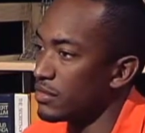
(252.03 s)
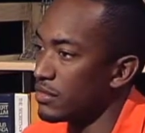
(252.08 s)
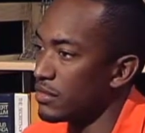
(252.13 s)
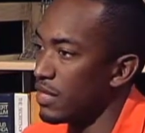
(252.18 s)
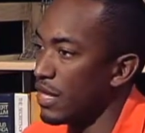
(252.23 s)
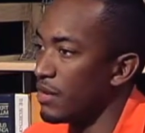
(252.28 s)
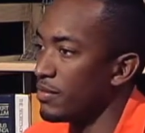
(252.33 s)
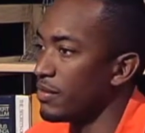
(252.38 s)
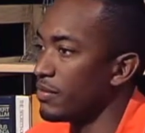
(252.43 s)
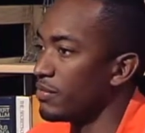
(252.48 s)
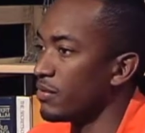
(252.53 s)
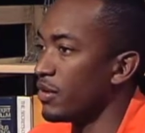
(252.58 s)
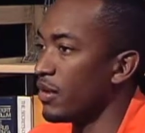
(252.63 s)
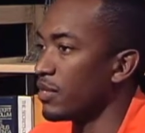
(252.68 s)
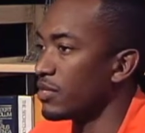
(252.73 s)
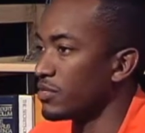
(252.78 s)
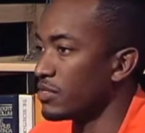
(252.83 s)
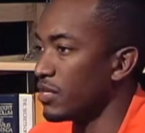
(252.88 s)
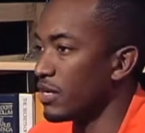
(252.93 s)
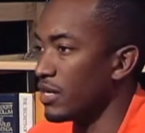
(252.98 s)
A lot of people
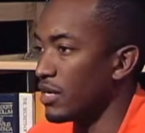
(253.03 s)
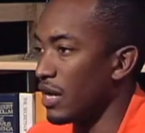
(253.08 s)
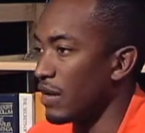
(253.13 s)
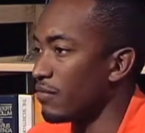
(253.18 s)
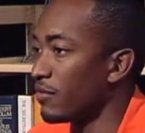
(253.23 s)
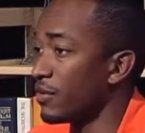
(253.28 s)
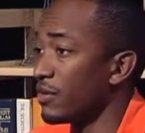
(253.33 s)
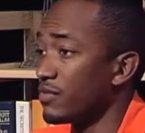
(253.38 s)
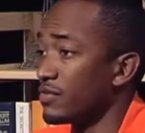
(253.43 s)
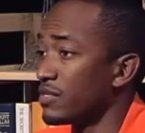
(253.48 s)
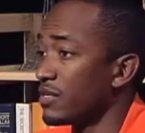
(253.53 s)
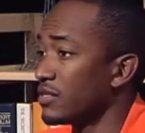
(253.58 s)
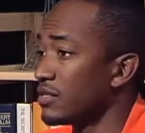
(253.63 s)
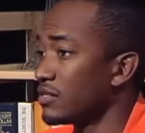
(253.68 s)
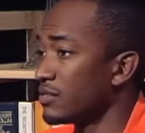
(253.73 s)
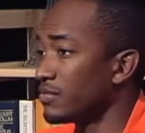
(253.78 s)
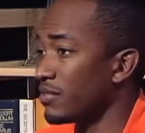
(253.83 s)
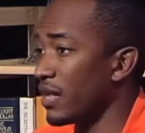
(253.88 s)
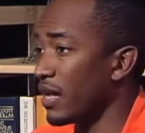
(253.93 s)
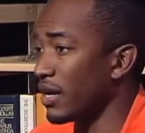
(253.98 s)
aren't studying. I won't even say
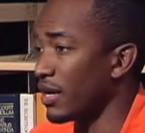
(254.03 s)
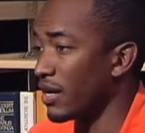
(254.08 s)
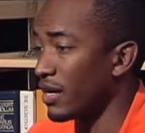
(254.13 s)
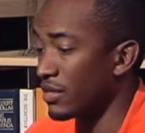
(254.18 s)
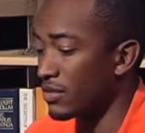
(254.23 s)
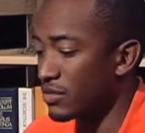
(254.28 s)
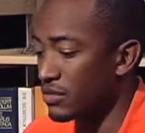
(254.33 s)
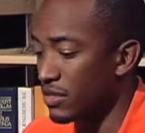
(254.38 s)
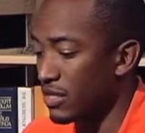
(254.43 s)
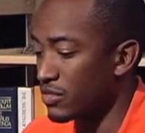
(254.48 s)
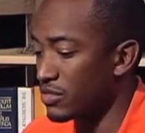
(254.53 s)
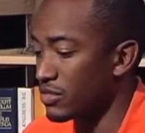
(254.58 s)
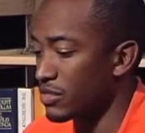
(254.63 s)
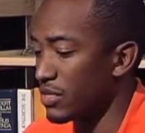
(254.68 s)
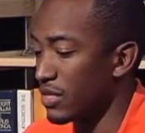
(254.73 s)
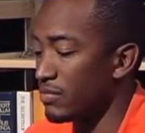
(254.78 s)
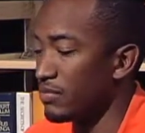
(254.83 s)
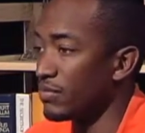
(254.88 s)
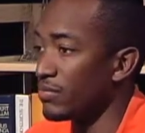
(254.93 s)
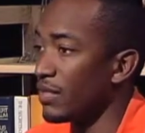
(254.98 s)
just black actors. I'll just
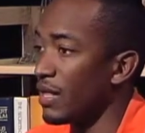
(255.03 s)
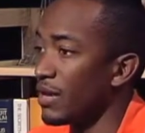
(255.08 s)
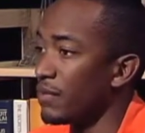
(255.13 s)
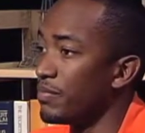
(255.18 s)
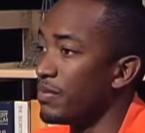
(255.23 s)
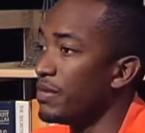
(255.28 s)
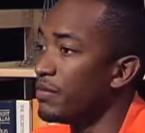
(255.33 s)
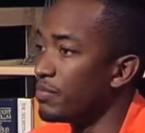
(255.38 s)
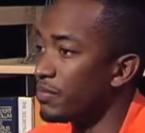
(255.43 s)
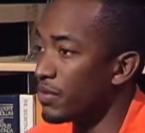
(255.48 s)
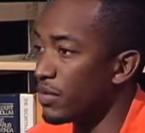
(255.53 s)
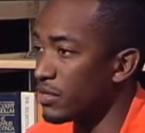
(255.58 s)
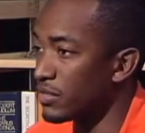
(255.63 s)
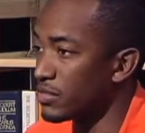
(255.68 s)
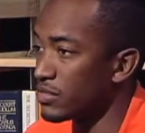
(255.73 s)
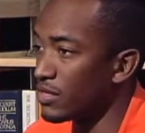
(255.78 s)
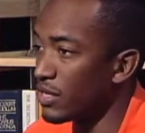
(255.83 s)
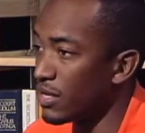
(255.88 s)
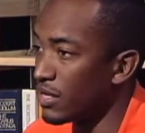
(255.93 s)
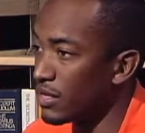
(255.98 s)
say a lot of people aren't
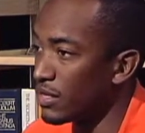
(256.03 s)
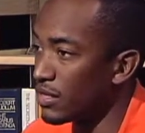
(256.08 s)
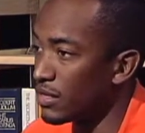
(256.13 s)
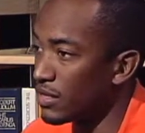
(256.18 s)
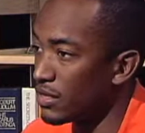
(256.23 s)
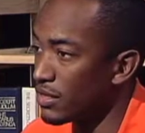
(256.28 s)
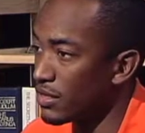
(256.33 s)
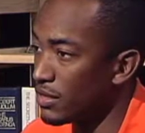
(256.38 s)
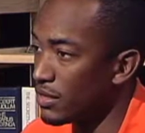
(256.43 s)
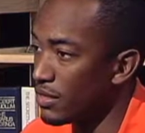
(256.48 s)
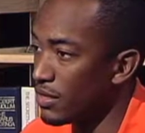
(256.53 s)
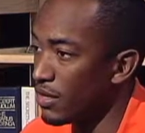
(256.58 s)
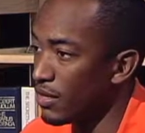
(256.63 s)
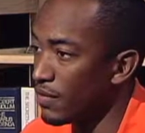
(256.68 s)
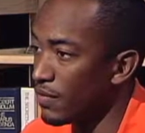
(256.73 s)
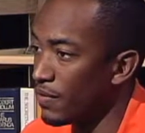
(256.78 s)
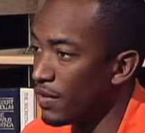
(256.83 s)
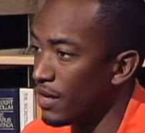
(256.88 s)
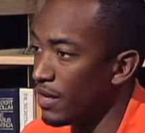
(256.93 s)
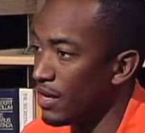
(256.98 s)
studying, you
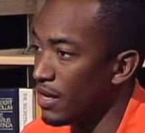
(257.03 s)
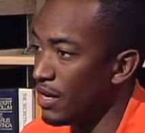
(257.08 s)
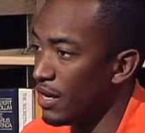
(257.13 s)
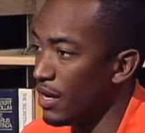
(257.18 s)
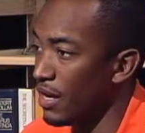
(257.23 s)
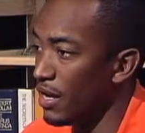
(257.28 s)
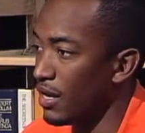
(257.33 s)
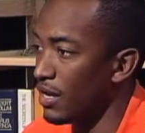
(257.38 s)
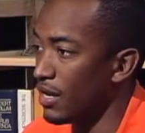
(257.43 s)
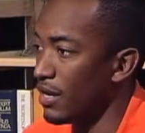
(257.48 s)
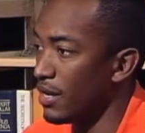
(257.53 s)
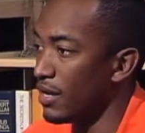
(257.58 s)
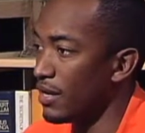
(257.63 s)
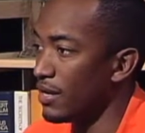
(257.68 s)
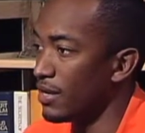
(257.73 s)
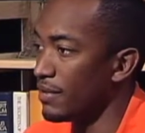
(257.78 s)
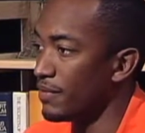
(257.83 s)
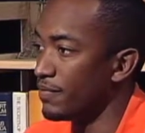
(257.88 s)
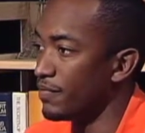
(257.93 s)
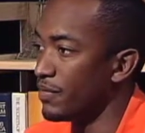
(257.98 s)
know. And
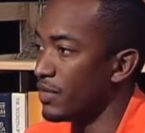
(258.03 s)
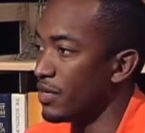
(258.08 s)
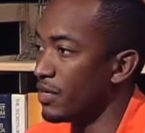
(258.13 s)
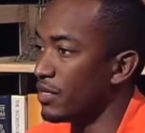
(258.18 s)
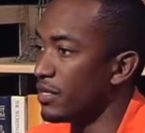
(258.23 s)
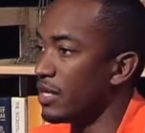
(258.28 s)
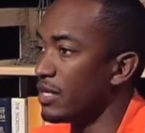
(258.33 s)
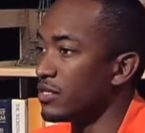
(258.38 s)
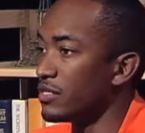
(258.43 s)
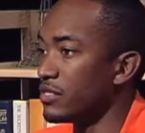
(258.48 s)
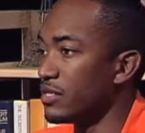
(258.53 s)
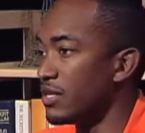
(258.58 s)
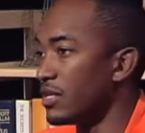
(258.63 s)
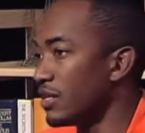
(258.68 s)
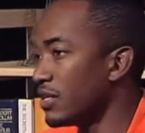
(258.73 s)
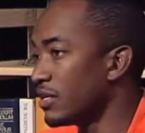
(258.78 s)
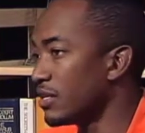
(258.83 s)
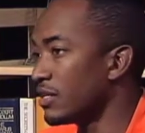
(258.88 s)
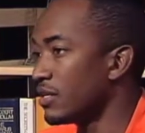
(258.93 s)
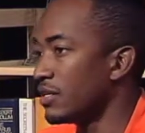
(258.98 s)
they
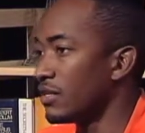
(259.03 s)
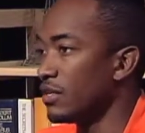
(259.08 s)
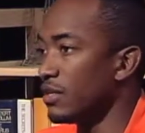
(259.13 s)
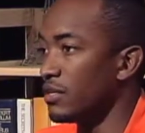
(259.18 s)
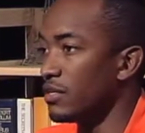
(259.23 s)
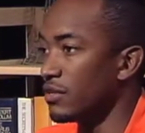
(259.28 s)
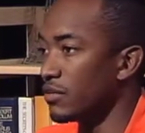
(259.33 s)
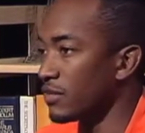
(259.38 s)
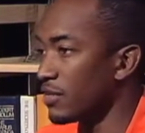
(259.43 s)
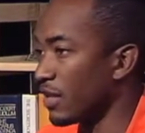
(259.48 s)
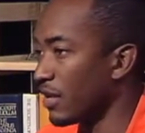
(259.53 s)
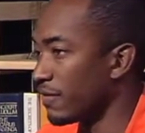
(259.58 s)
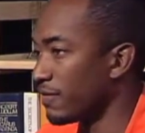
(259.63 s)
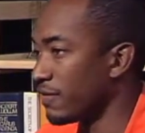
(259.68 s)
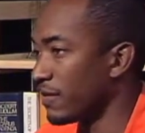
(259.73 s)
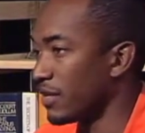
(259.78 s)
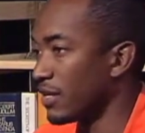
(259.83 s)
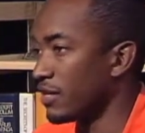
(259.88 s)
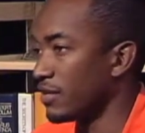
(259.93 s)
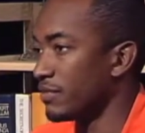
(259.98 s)
see it. It looks like
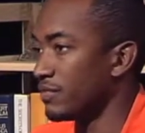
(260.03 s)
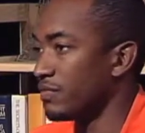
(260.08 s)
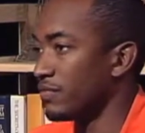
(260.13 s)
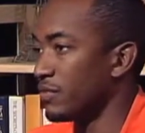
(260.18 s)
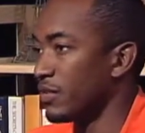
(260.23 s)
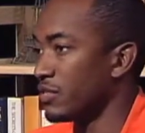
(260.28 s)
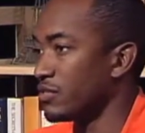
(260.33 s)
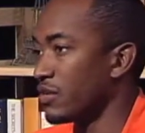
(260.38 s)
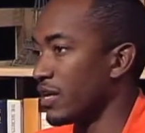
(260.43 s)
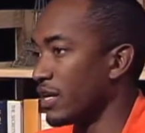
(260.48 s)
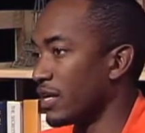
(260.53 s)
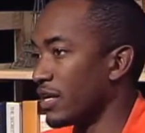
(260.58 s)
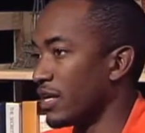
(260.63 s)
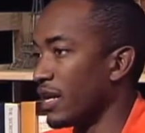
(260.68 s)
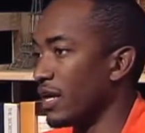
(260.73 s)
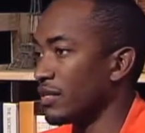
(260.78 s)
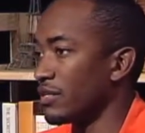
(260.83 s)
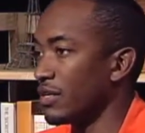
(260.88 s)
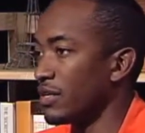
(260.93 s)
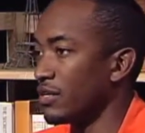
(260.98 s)
fun. They try to get
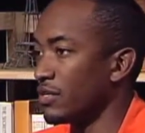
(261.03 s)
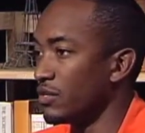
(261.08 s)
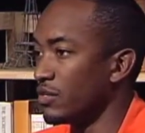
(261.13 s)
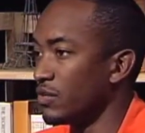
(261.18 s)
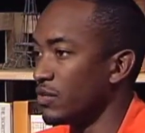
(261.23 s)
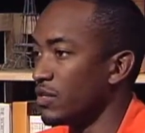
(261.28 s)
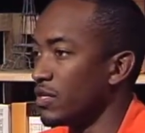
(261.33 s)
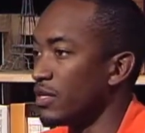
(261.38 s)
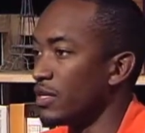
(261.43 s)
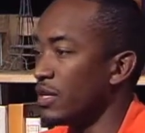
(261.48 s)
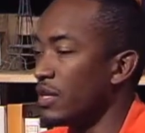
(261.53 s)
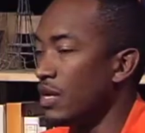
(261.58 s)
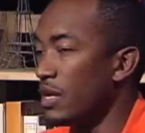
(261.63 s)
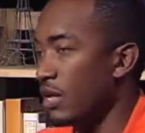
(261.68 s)
out there and do it.